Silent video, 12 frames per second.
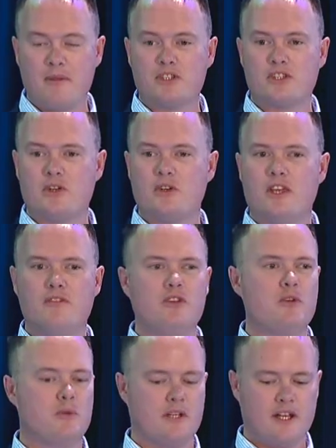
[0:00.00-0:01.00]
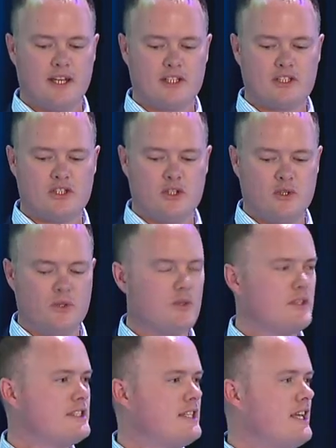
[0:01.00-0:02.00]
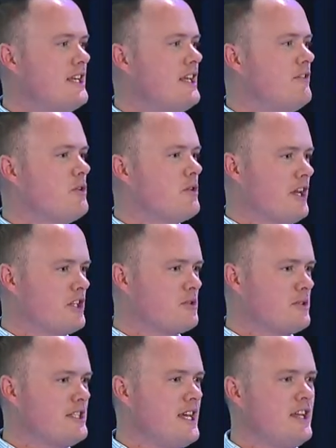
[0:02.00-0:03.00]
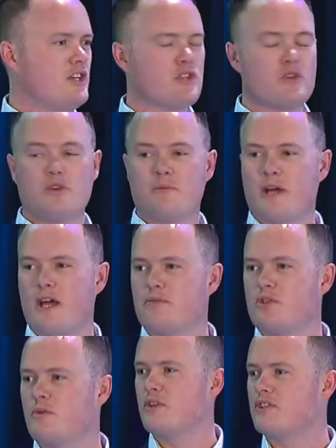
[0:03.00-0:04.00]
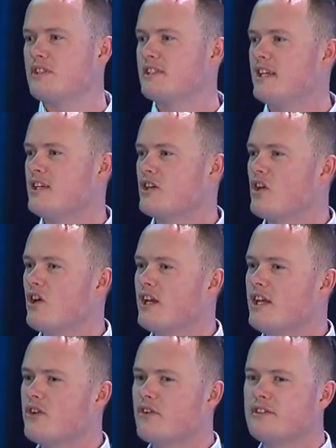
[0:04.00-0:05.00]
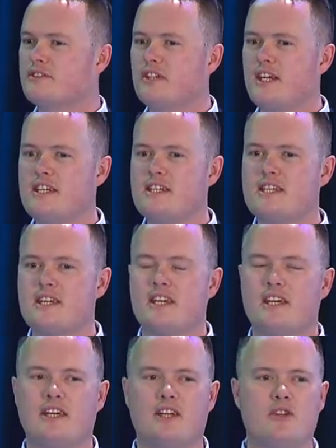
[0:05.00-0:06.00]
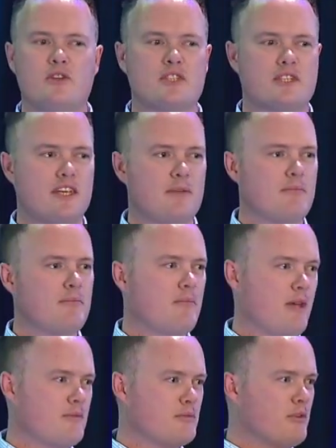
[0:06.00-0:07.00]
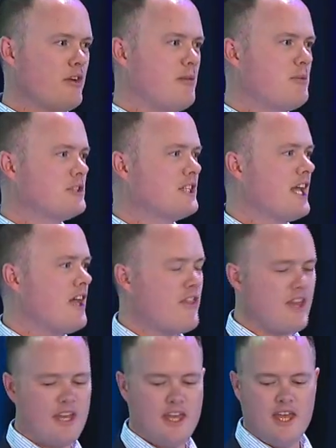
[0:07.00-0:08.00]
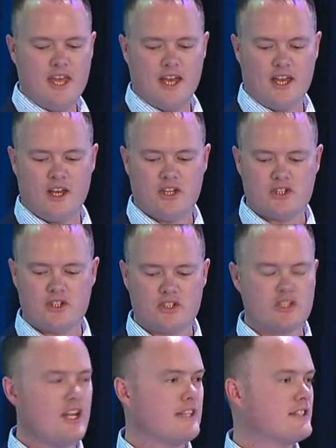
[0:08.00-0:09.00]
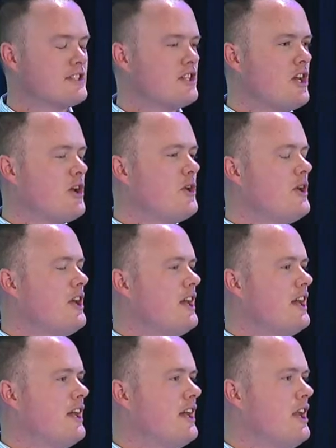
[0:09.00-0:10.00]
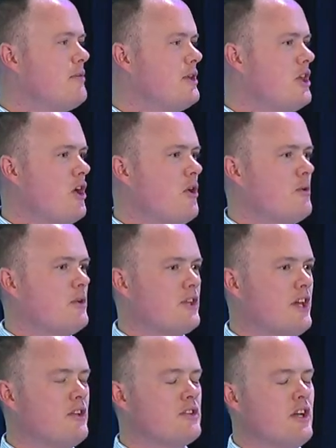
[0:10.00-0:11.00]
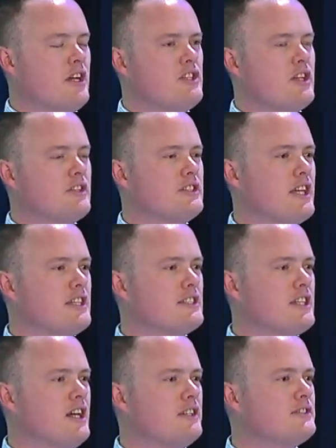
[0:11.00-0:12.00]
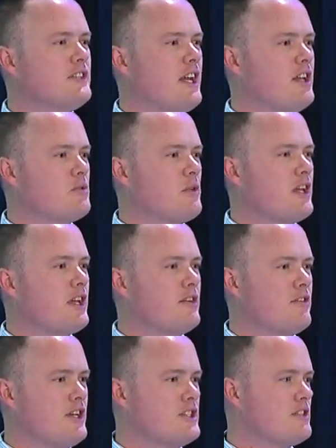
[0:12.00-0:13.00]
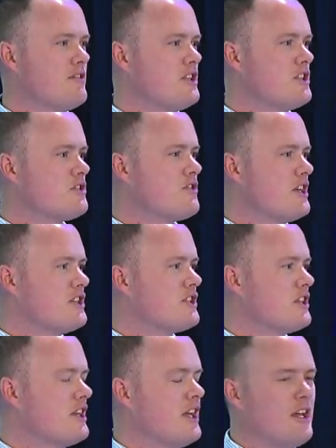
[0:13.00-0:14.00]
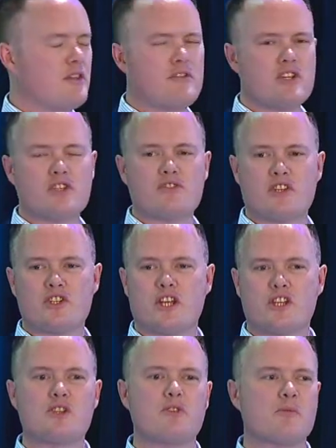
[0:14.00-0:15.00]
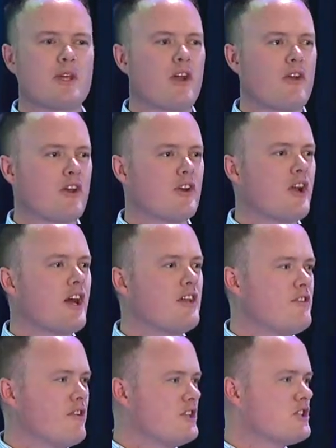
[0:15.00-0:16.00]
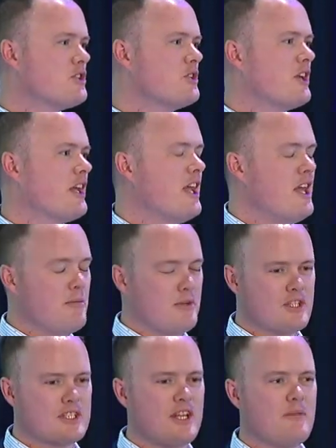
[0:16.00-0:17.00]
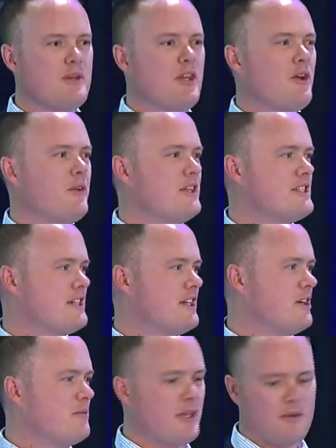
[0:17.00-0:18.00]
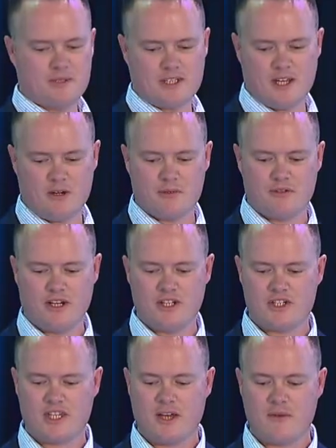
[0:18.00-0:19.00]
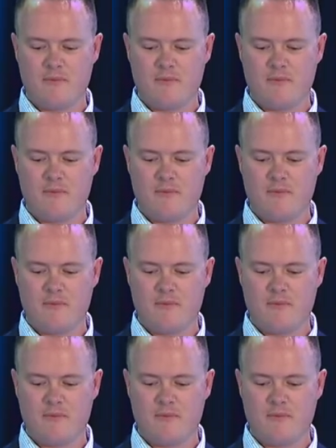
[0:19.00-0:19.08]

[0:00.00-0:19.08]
So if you would like to attend, or perhaps you to send a colleague or a friend who's perhaps more able to get there, just let us know. Let me know, or the IGLTA staff, and we can arrange the registration. The registration actually will be going online very shortly, but just let me know and I'll be able to help arrange that.